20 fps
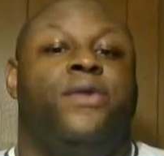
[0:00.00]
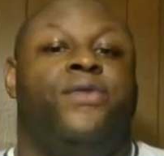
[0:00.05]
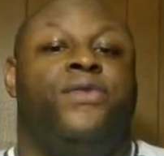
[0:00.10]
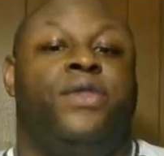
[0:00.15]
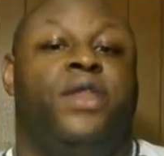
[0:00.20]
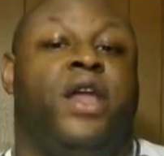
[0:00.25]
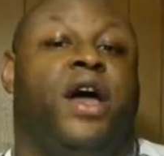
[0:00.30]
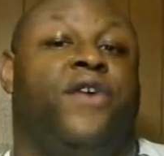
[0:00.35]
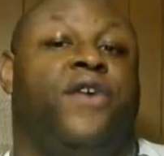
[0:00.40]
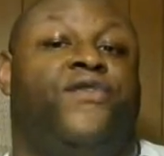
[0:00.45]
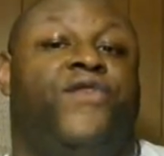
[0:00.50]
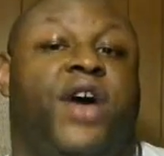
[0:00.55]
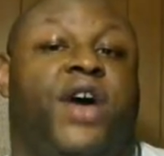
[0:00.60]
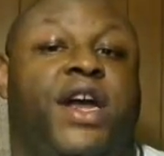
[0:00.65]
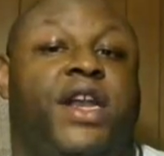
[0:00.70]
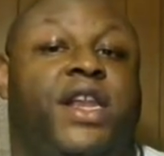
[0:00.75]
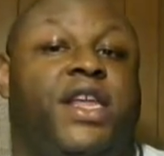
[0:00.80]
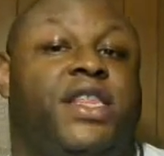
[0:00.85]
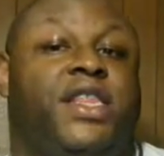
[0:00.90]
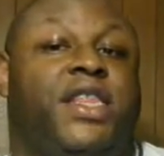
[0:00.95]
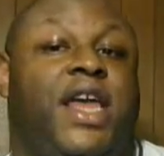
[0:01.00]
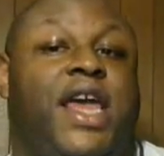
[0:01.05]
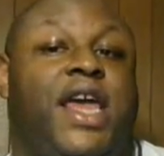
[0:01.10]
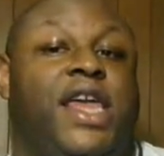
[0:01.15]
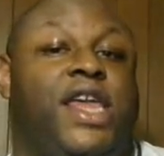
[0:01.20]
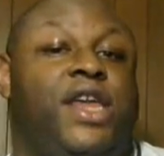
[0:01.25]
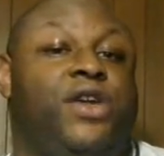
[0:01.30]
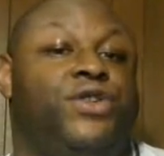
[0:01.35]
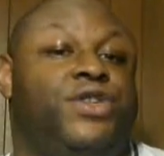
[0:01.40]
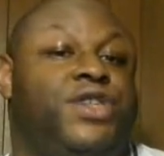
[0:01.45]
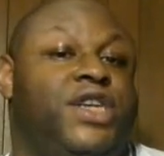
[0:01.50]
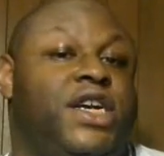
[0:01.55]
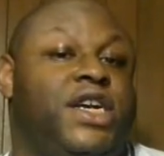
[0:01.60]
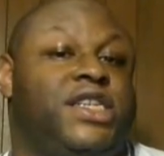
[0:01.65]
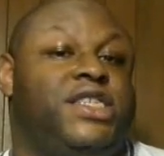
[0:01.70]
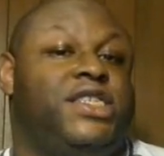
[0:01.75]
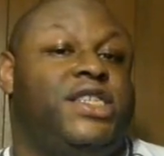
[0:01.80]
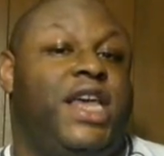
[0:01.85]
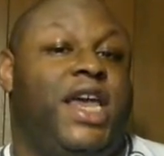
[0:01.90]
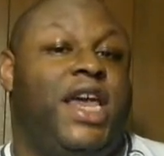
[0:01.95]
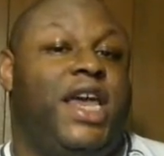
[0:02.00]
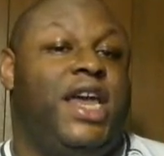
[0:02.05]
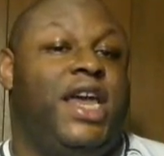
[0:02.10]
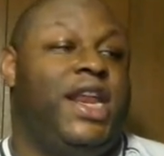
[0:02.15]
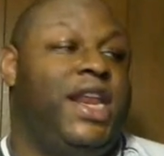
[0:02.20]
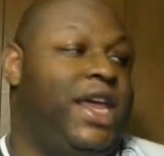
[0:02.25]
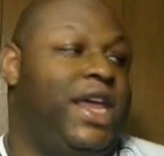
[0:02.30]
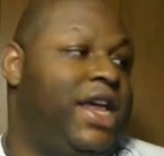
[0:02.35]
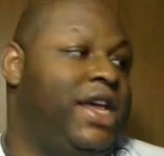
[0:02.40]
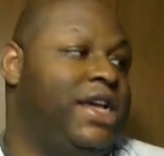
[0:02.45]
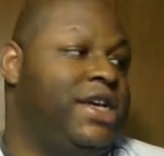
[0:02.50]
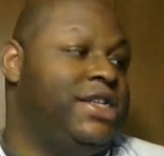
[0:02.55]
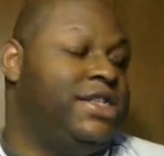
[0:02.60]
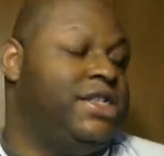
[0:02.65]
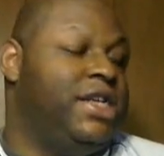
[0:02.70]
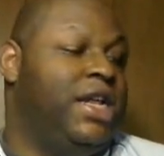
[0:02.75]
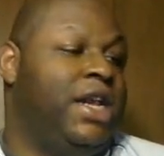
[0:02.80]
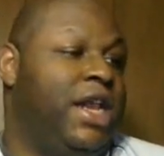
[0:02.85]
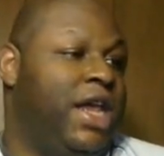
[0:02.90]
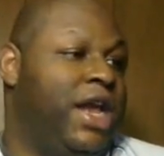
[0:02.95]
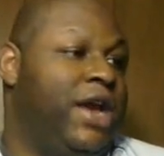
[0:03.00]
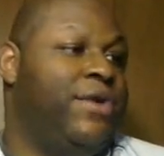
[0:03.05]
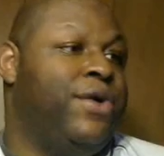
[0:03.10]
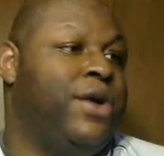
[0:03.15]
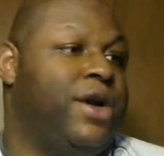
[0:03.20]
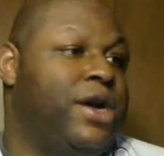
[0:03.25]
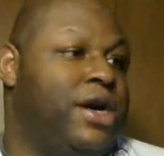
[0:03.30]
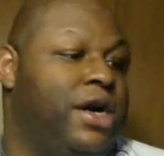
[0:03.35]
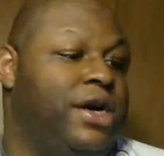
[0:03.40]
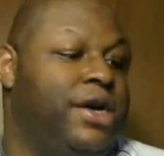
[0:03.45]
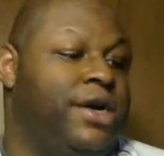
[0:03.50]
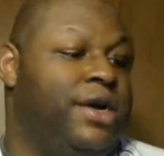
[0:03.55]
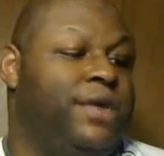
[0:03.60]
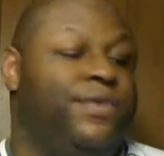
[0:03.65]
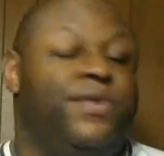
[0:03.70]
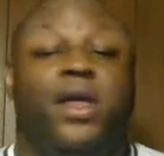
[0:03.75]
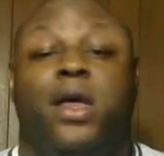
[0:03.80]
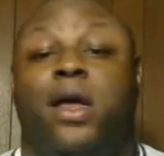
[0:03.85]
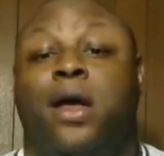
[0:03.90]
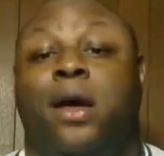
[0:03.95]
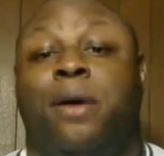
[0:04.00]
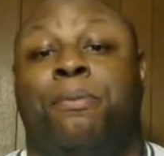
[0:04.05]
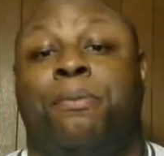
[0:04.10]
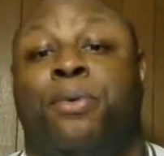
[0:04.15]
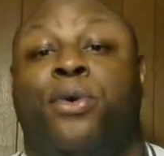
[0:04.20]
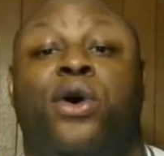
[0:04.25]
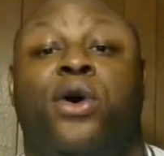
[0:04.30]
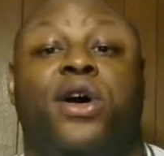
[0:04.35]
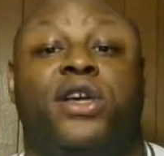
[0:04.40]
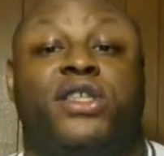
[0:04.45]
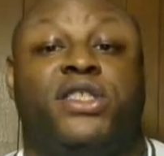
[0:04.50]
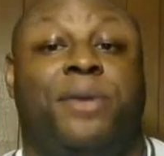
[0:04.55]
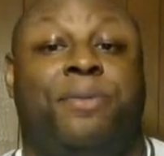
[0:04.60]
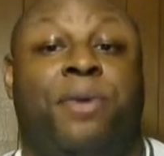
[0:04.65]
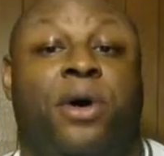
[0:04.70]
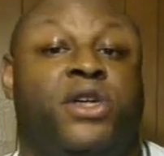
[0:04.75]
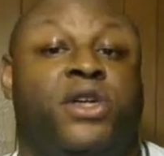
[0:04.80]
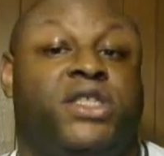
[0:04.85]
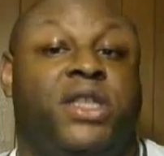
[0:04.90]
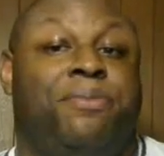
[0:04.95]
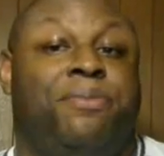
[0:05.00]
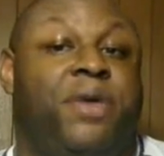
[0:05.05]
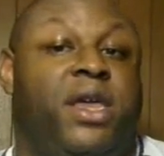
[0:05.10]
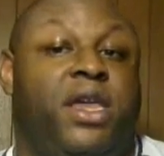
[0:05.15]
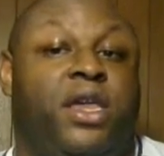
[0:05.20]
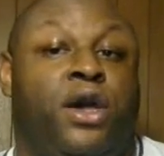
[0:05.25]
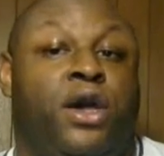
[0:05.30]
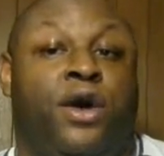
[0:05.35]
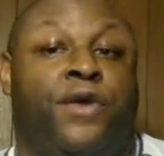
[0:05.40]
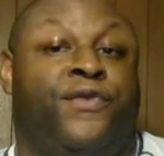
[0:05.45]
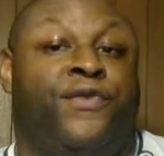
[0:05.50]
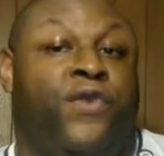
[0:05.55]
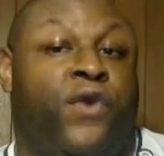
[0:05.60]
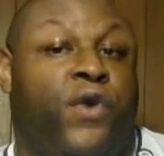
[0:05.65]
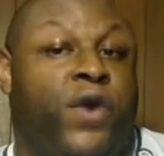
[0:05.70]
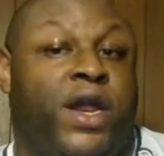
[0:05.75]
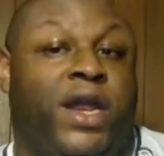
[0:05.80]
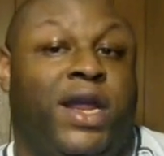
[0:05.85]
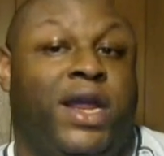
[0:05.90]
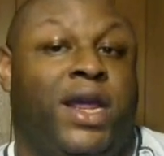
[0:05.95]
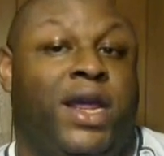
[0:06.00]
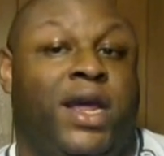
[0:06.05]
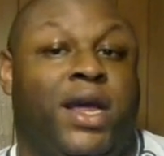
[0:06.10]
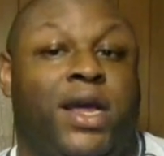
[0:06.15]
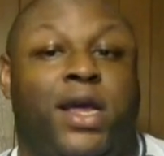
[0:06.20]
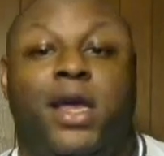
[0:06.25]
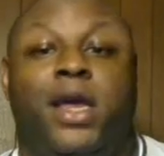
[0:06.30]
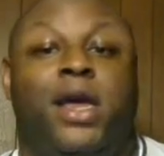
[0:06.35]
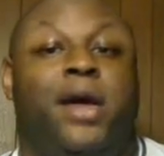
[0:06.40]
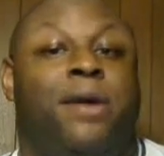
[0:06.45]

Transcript: The funny thing you just said is, Lyrica, Brooke's supposed to be your friend.